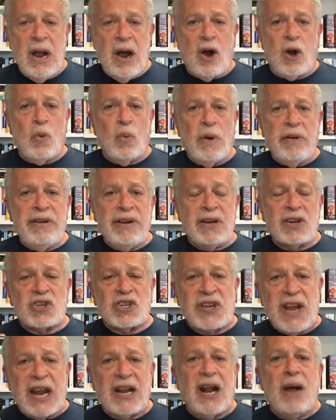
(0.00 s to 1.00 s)
are willing to
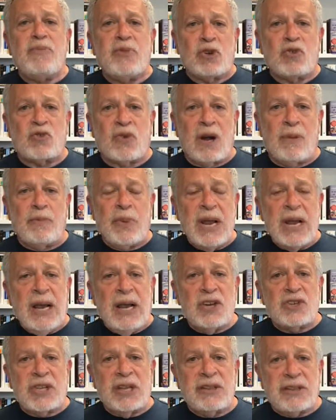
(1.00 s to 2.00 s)
stand up to Trump,
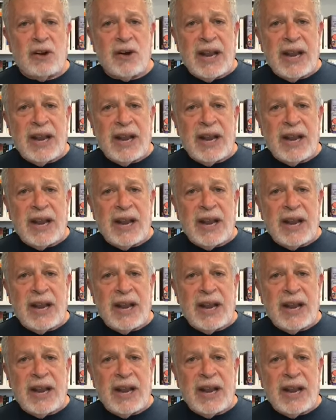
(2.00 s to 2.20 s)
is that they're